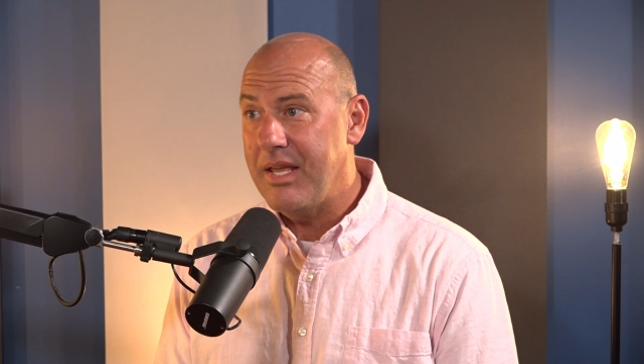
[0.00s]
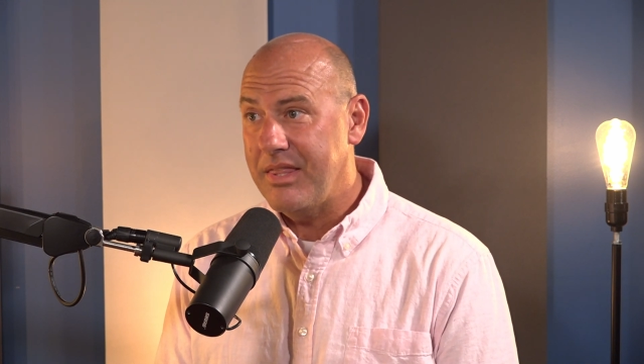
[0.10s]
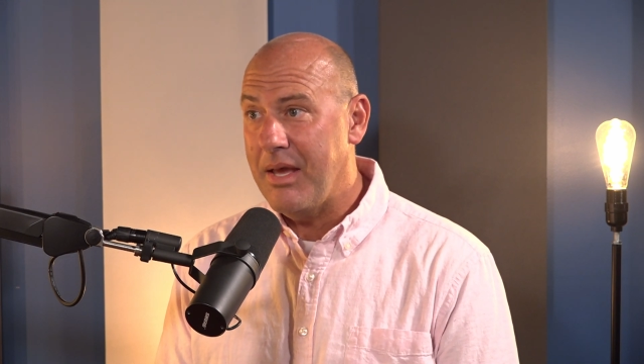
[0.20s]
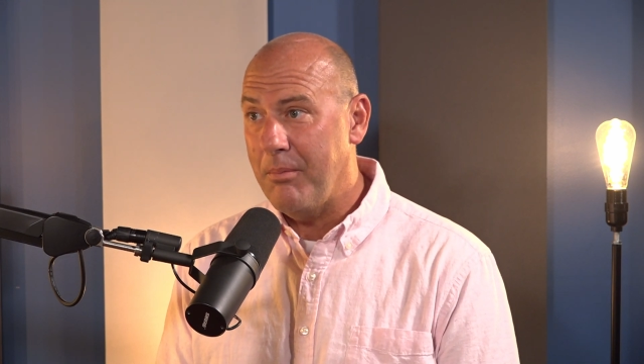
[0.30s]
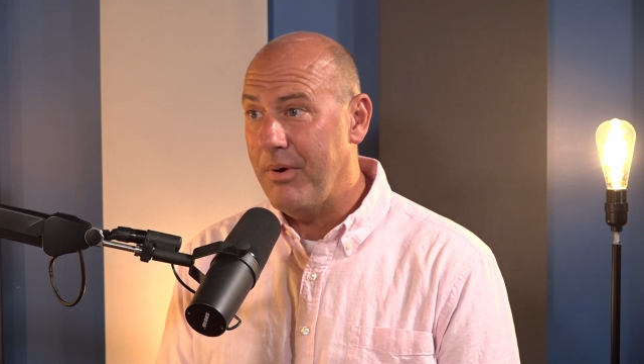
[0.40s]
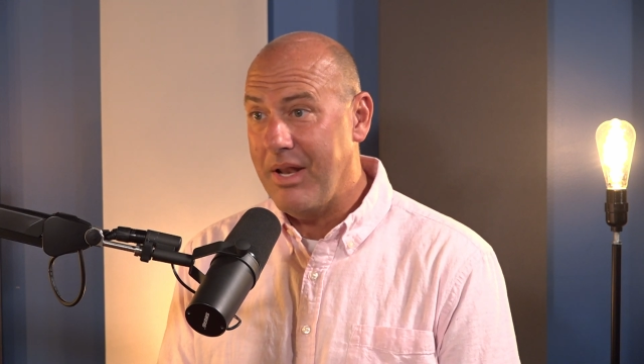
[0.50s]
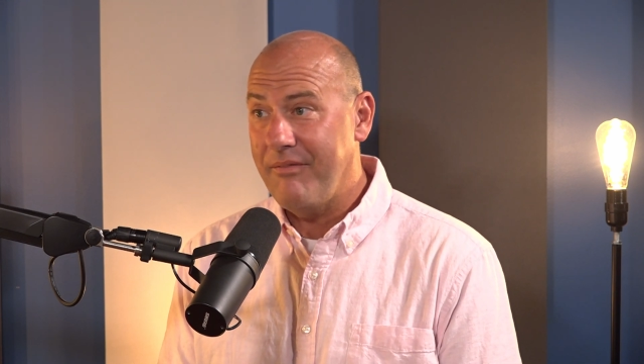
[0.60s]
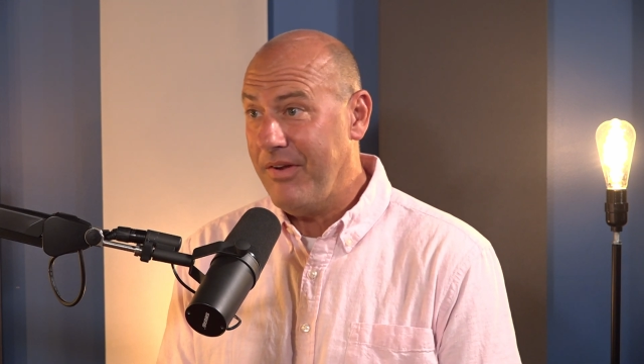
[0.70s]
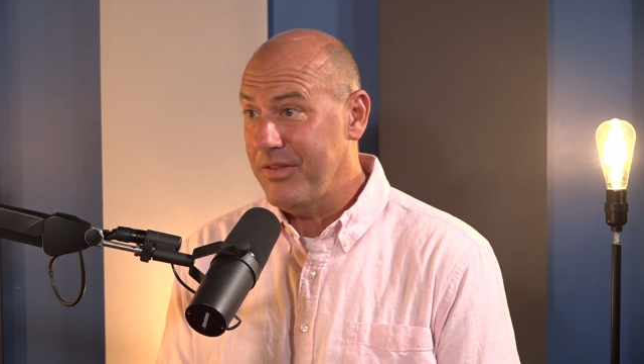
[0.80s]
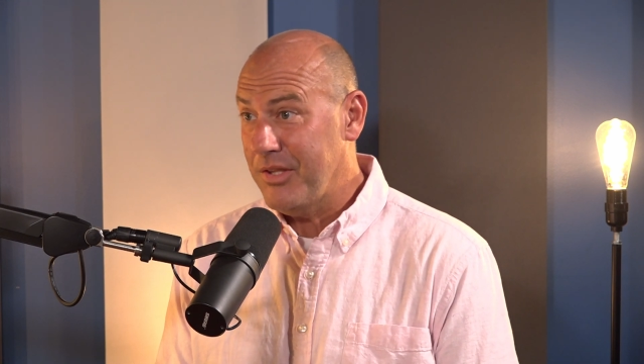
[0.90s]
at that point.
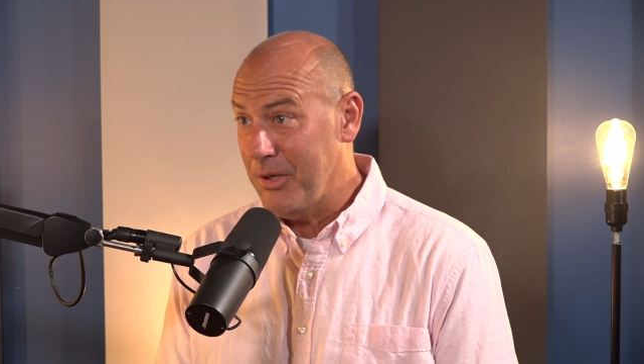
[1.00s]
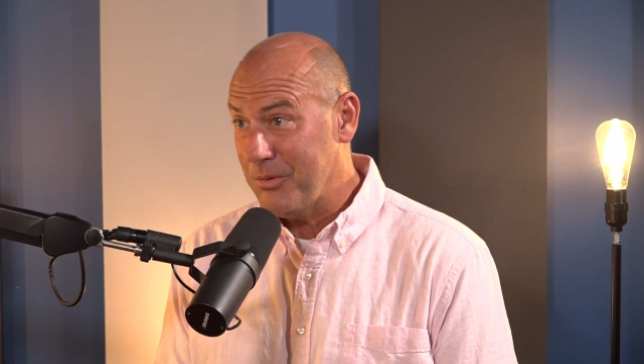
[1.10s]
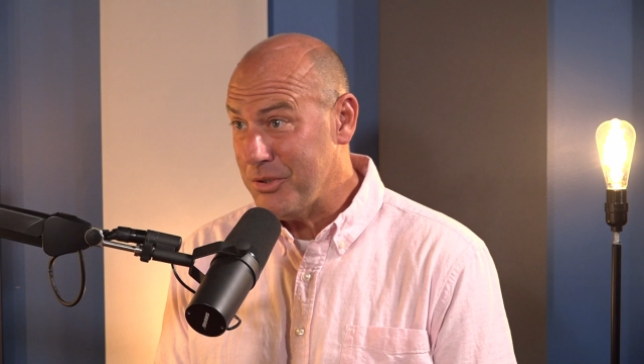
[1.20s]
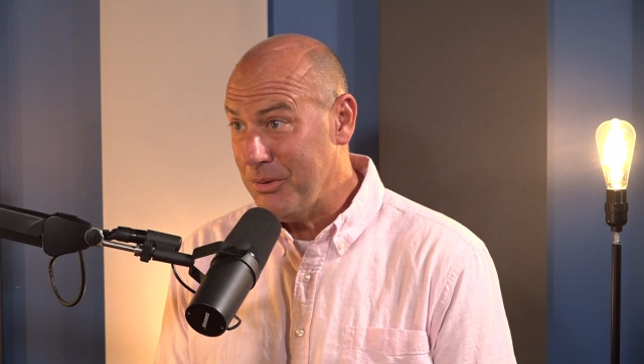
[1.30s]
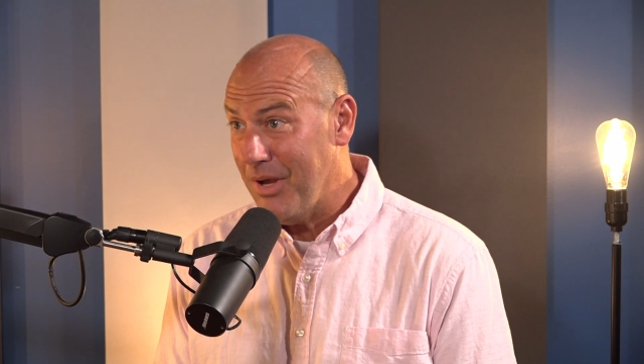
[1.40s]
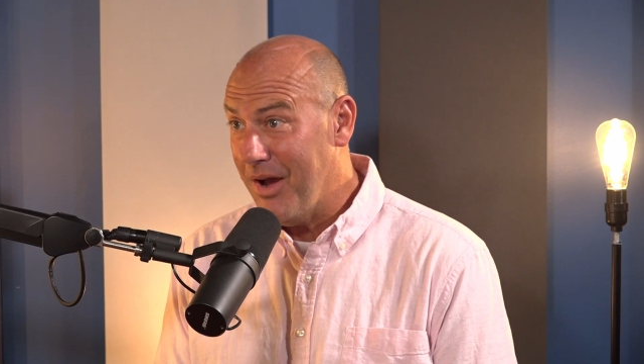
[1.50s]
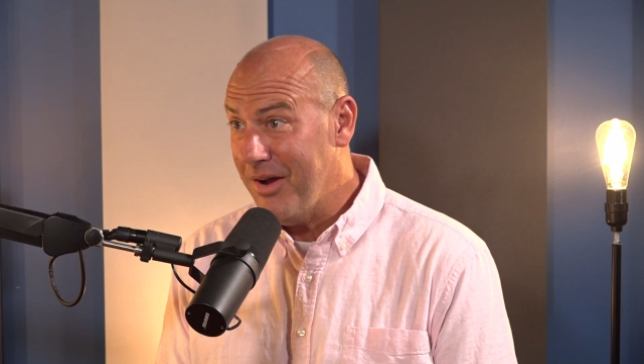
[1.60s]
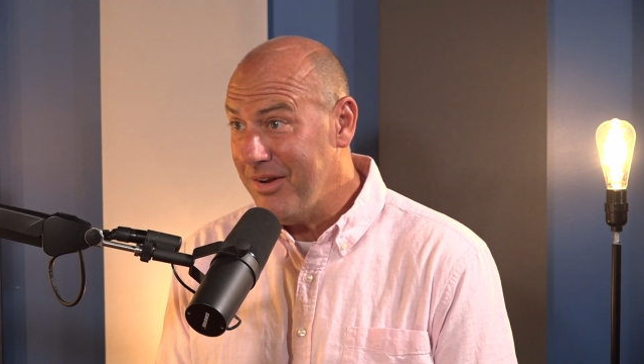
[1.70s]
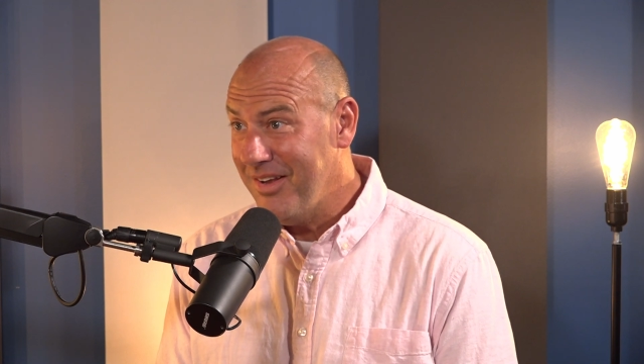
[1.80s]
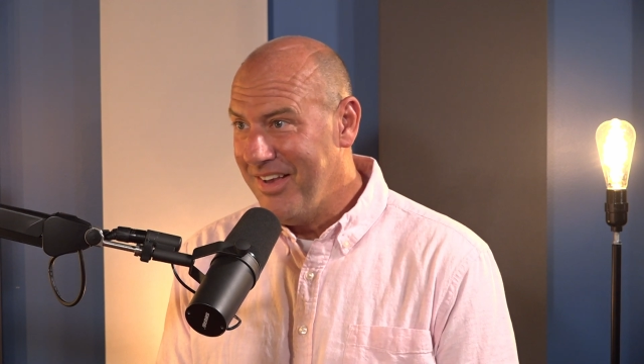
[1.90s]
I felt that they were too
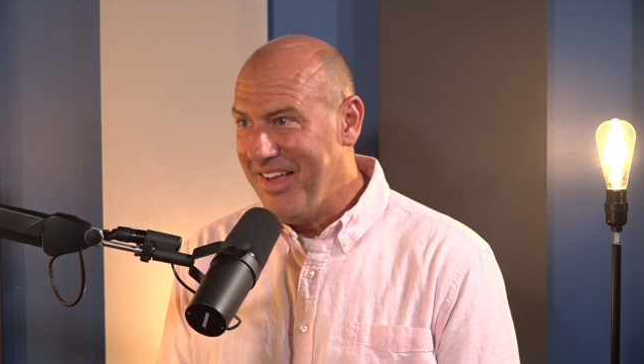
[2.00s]
young.